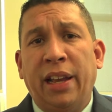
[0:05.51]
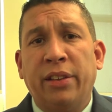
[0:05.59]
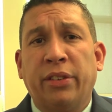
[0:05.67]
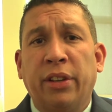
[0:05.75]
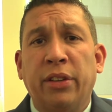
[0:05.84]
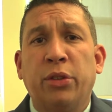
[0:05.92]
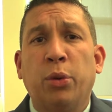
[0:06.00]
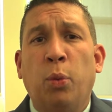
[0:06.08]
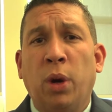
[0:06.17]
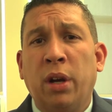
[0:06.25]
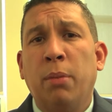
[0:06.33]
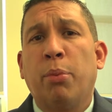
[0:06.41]
ask us
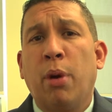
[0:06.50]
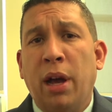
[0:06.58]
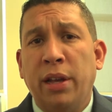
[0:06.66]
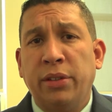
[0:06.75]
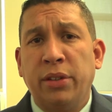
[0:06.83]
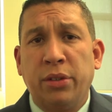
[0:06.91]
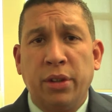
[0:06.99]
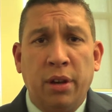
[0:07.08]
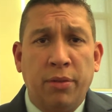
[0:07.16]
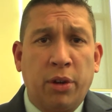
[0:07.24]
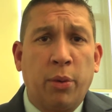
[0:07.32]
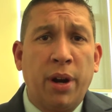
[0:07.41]
what comprises
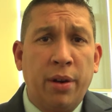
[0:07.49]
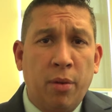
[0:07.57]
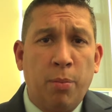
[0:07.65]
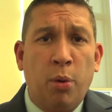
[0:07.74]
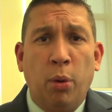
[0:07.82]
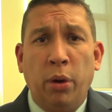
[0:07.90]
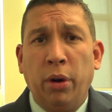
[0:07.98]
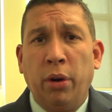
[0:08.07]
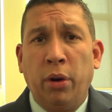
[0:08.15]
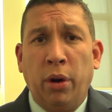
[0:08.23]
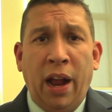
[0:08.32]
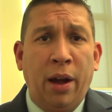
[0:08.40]
of a credit report
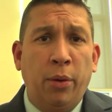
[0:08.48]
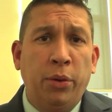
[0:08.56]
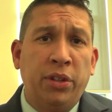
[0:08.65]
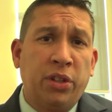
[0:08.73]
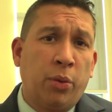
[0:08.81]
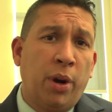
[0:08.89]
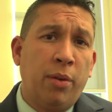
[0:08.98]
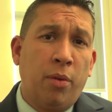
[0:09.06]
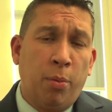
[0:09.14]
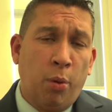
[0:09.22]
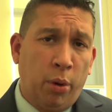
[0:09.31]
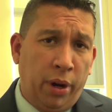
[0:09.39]
or how does a credit
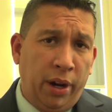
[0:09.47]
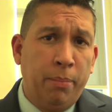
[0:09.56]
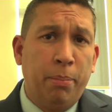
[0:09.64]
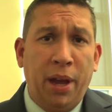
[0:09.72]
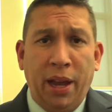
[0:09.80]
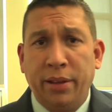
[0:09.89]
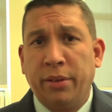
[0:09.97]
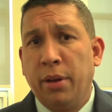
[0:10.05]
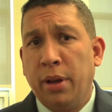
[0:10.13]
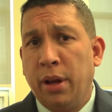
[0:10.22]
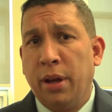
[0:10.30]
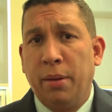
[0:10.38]
report impact
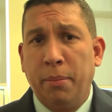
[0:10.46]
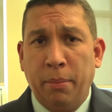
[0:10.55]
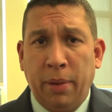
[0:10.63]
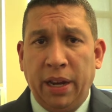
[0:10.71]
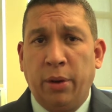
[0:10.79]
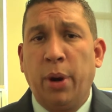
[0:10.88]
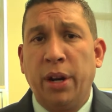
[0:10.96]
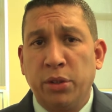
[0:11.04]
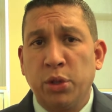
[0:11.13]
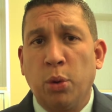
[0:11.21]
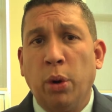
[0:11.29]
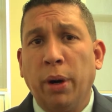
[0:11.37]
my credit
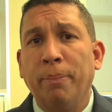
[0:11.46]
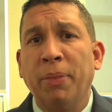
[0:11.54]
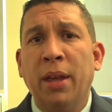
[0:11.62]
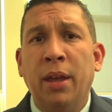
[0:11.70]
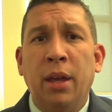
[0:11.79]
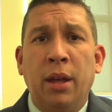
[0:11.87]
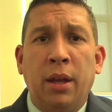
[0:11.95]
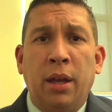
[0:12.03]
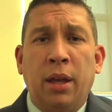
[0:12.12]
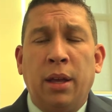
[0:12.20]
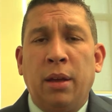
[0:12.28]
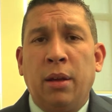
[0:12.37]
score.
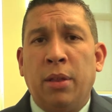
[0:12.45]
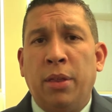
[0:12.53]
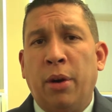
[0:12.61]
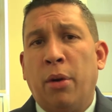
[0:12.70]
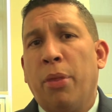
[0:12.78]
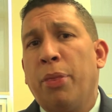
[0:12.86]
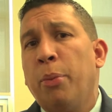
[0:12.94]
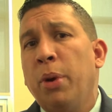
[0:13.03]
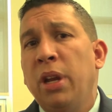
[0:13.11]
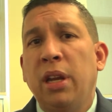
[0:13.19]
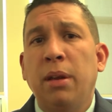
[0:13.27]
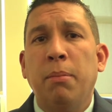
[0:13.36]
There are
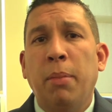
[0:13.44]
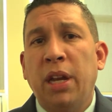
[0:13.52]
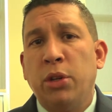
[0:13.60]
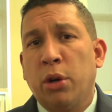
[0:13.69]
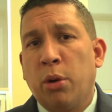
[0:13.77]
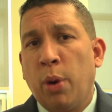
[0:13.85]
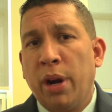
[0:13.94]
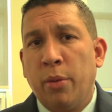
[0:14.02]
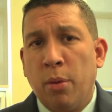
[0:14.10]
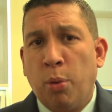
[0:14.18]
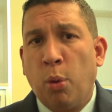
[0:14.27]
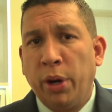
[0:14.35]
three major credit
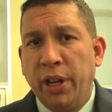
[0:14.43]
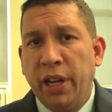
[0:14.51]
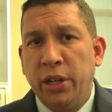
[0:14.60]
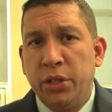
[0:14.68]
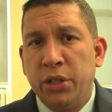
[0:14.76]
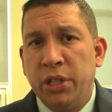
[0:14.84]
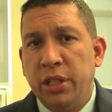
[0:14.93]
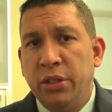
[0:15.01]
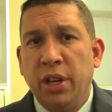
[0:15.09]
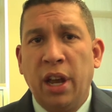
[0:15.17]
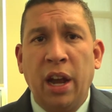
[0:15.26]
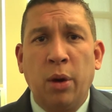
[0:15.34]
reporting
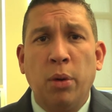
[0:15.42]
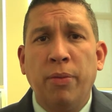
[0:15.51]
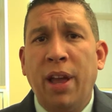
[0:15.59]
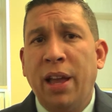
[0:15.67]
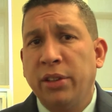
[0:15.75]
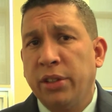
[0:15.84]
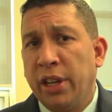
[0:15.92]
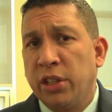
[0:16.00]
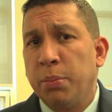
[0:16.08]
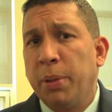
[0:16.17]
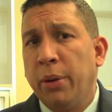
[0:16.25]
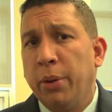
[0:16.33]
agencies: Equifax,
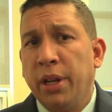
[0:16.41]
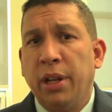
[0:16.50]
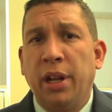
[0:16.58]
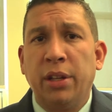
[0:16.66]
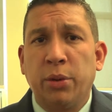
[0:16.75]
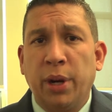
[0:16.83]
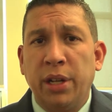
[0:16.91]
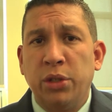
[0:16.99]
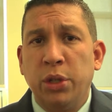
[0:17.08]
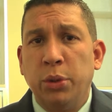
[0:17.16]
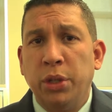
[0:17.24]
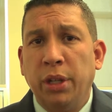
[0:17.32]
Experian, and
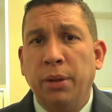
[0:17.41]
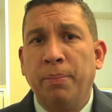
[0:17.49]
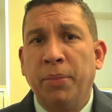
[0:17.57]
TransUnion.